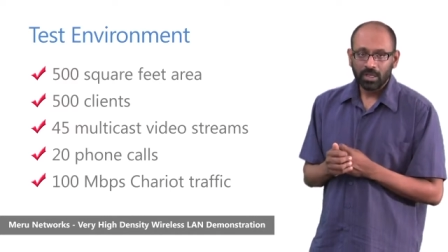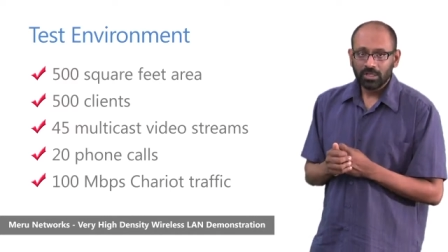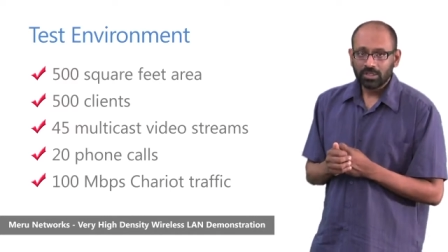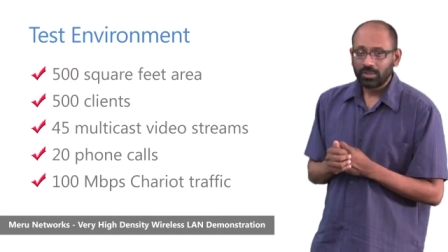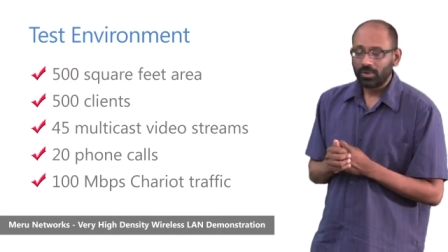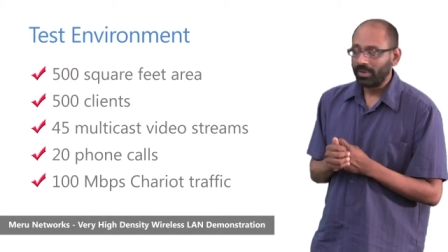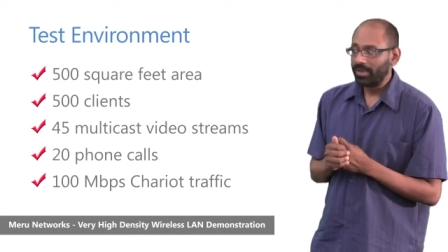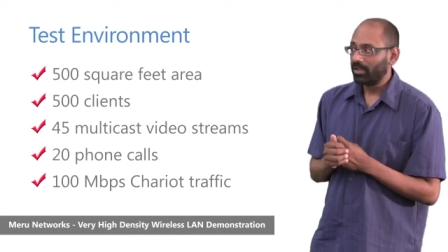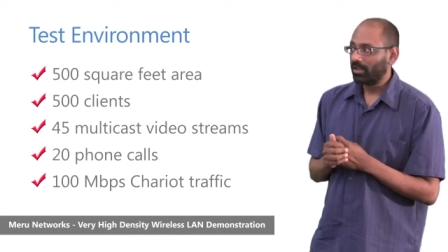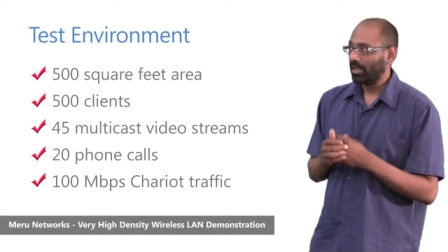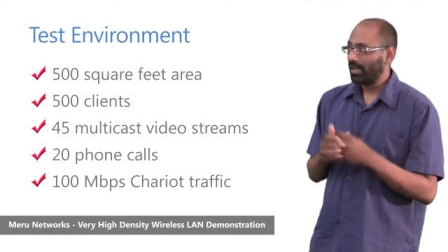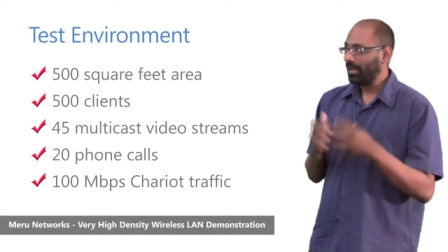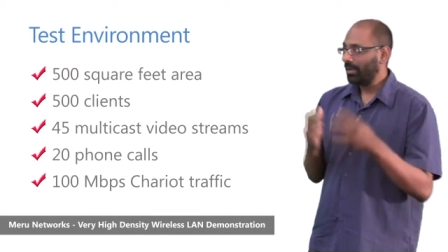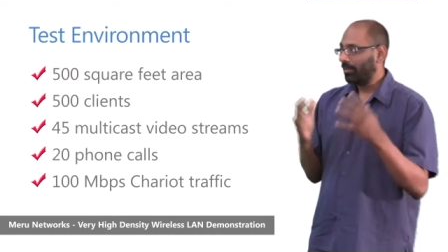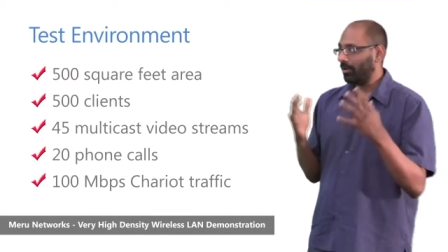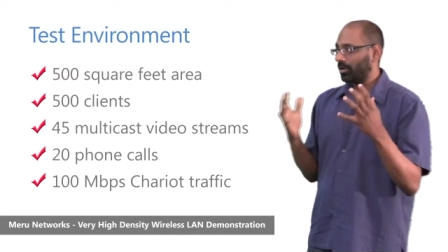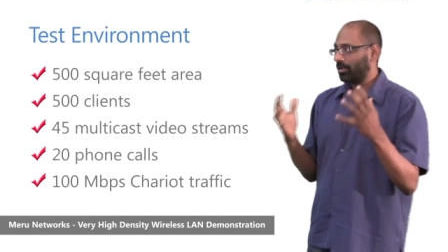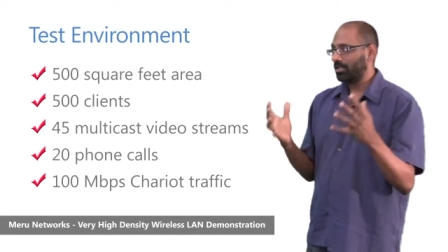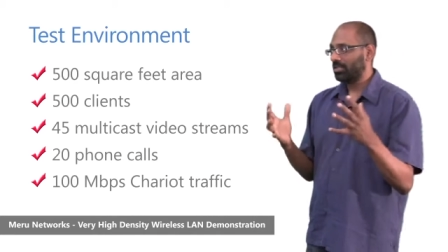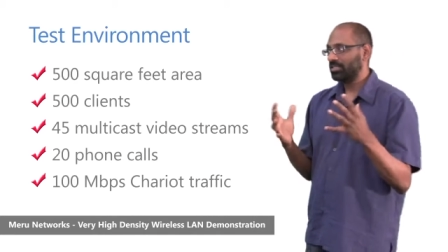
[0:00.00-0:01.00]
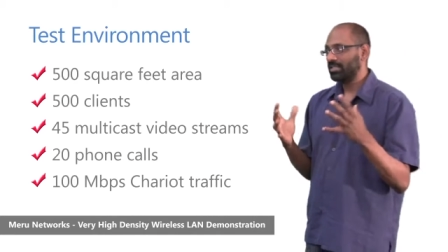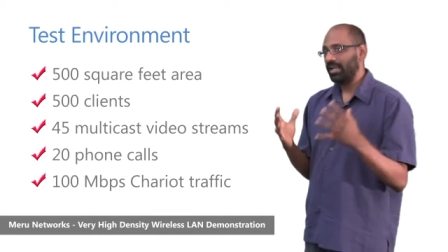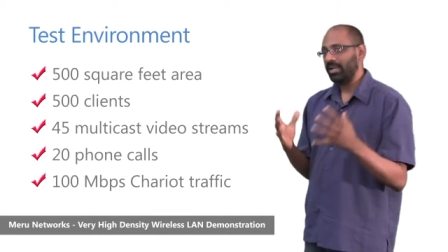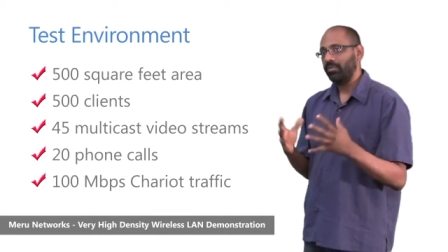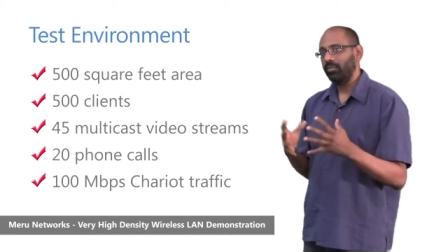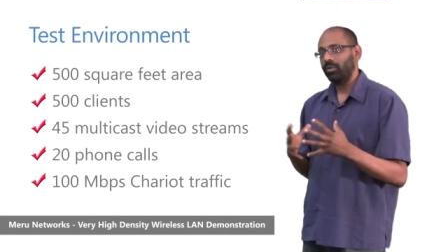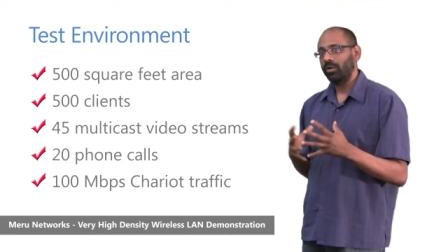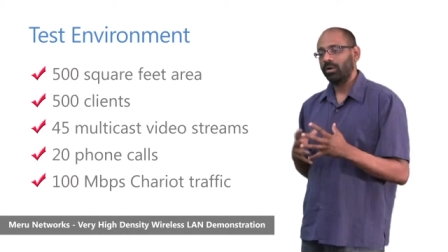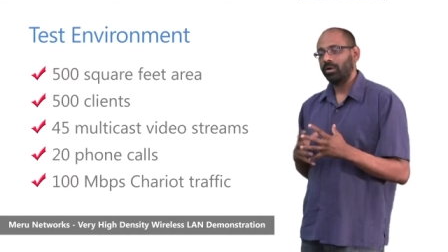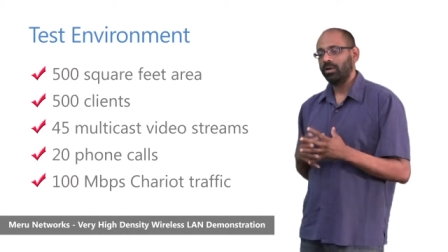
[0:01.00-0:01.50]
So when you think about this
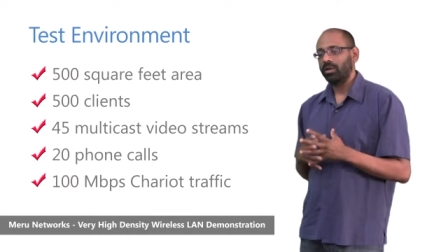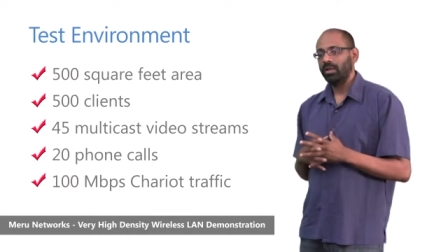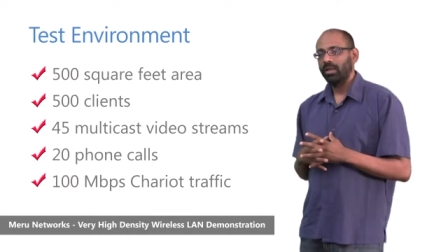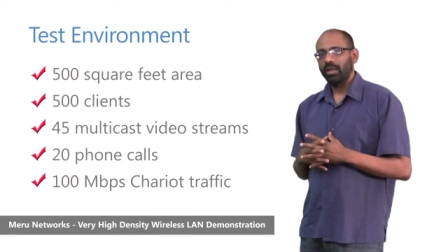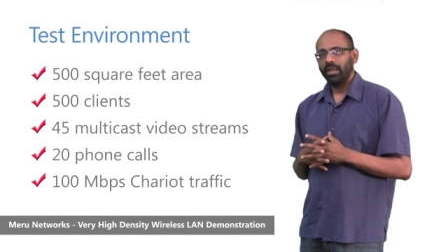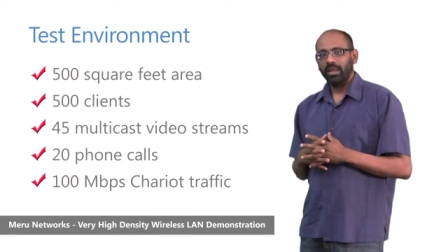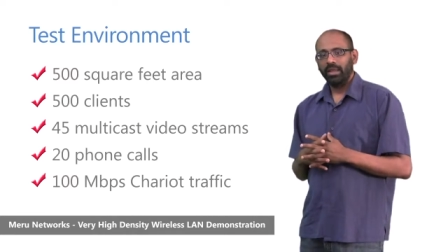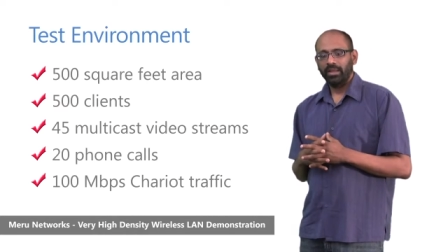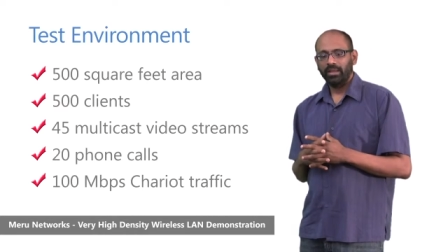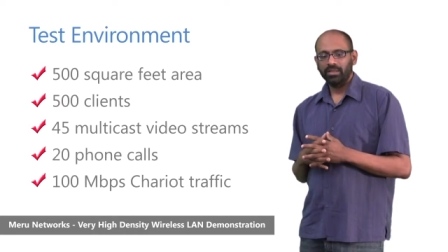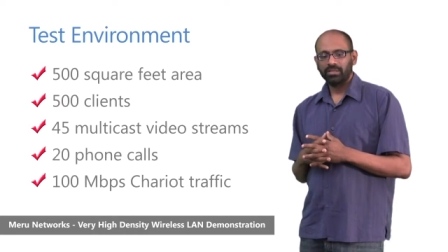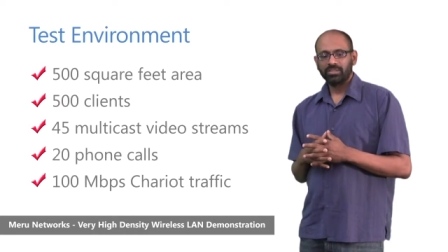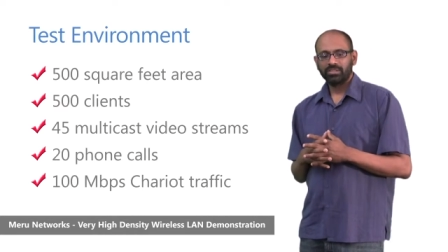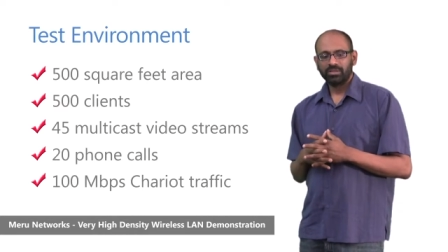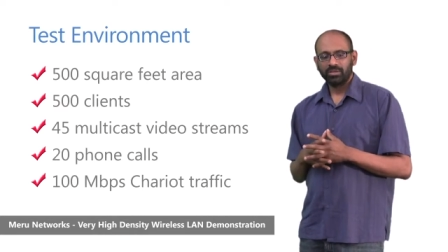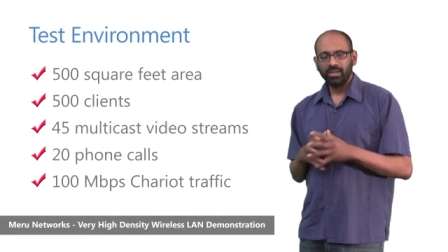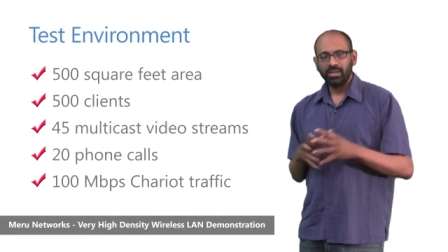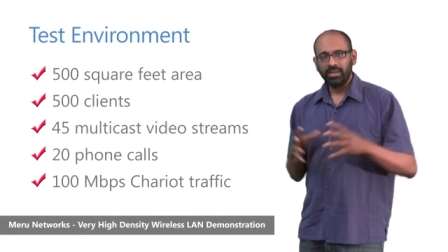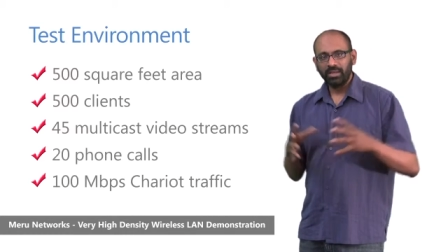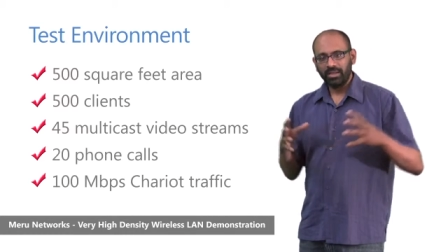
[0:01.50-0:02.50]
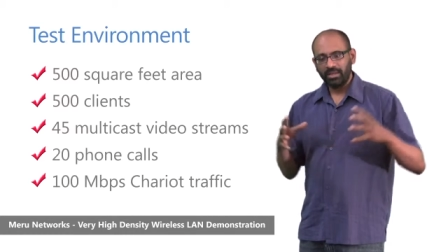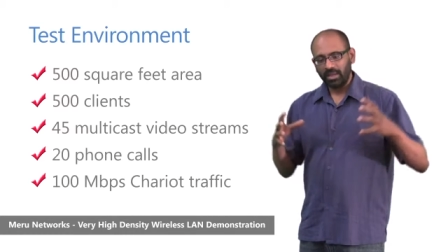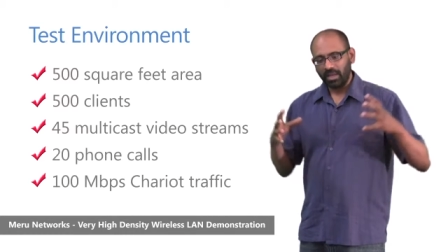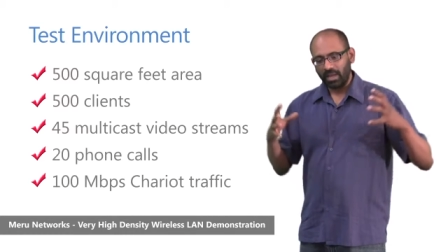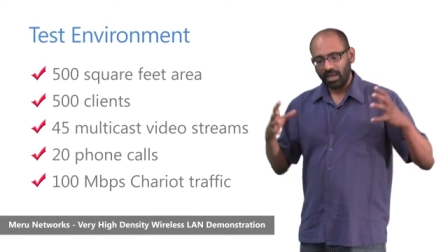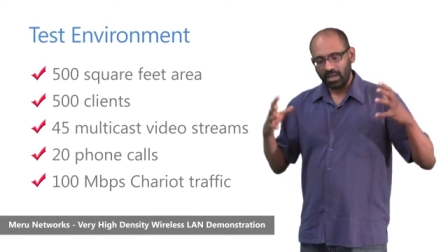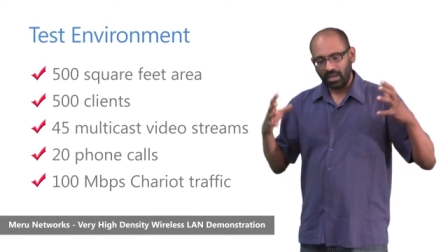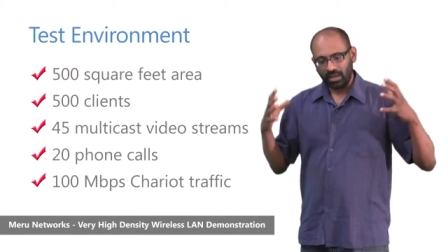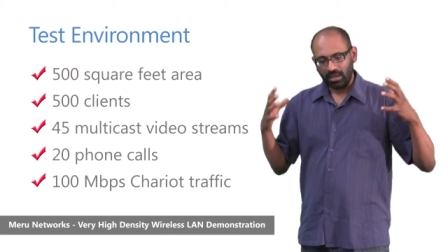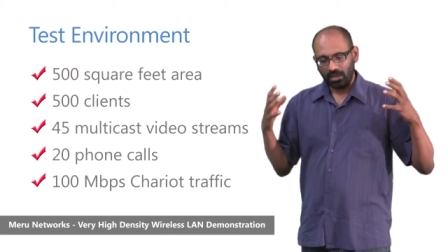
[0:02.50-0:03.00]
network, it is really
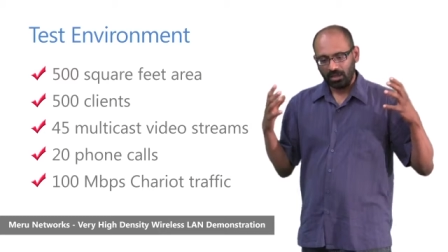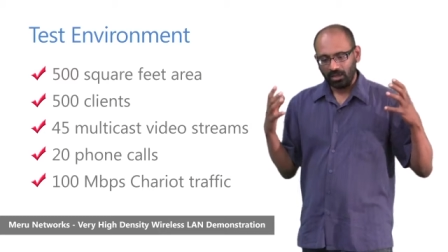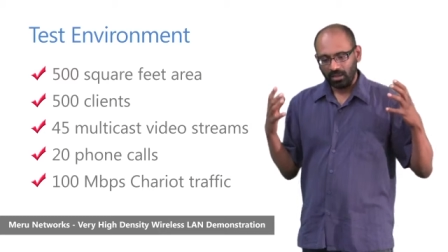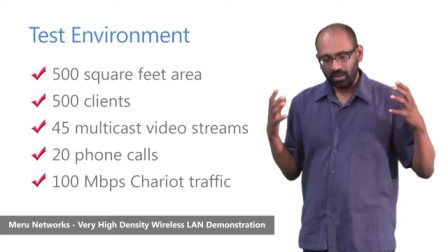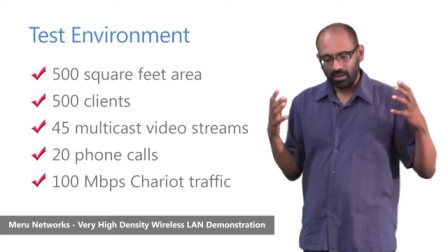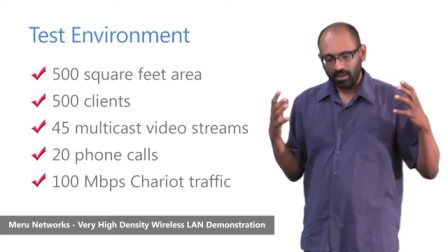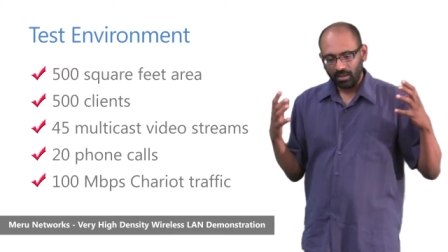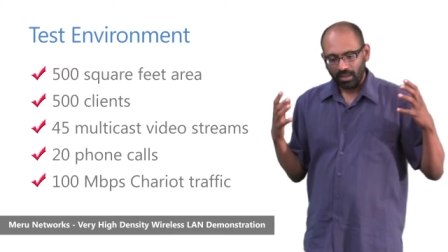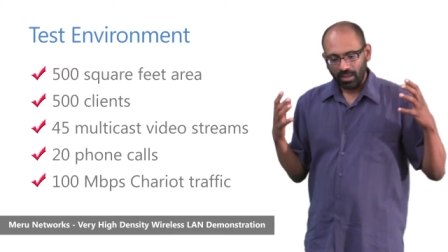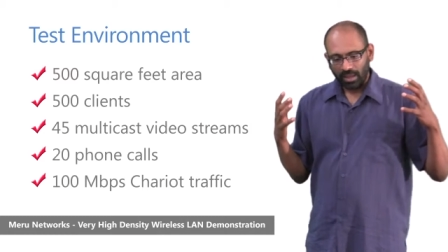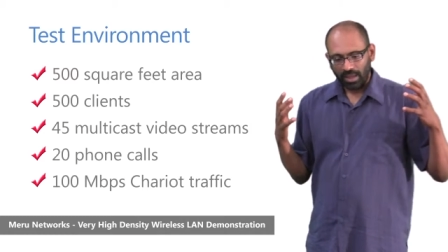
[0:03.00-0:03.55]
uh,